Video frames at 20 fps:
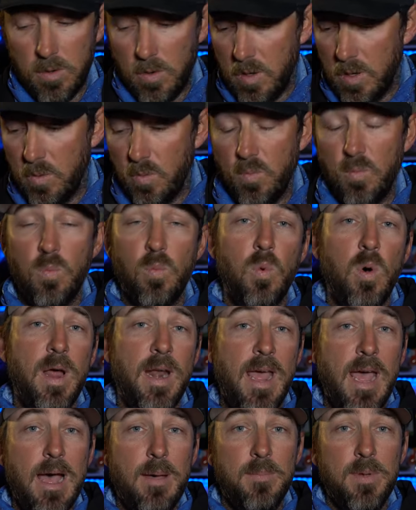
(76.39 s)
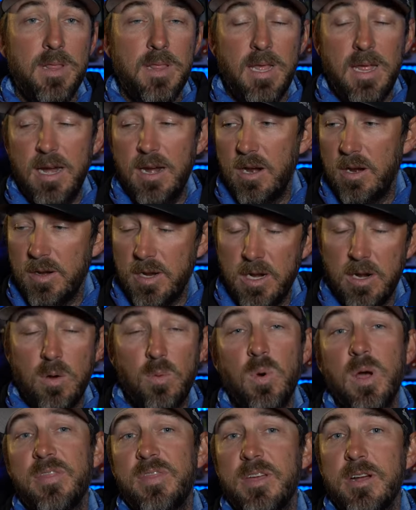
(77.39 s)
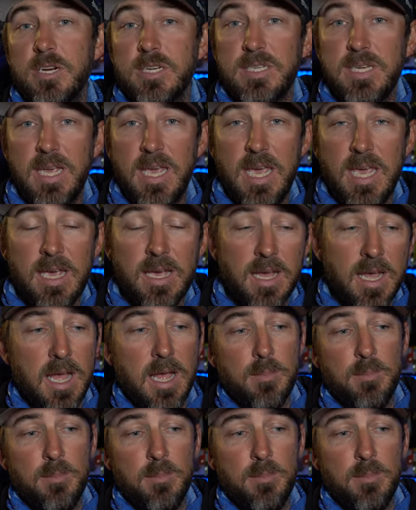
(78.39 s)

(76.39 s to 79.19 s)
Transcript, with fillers: on what happened there, you know, what they're seeing.